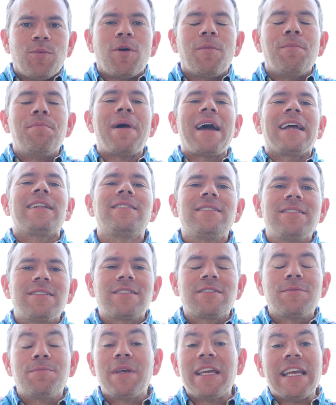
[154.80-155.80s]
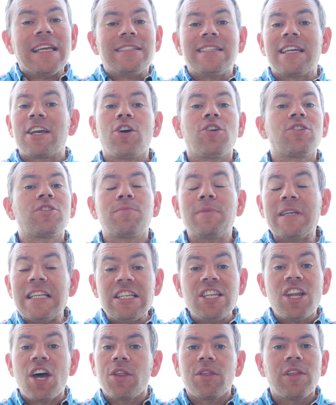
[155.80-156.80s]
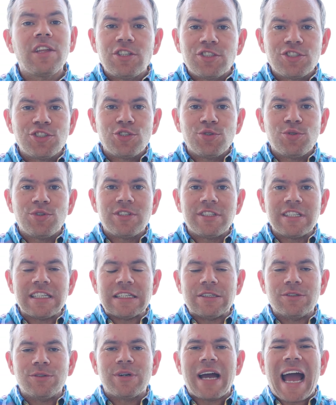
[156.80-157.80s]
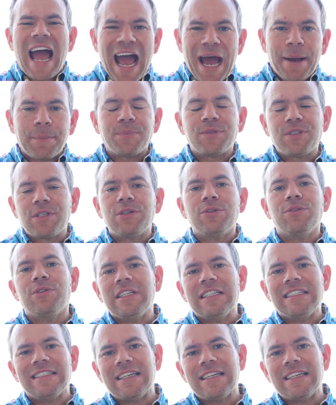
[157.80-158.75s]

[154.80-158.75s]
What matters to me is it cost me nothing to do the deal, absolutely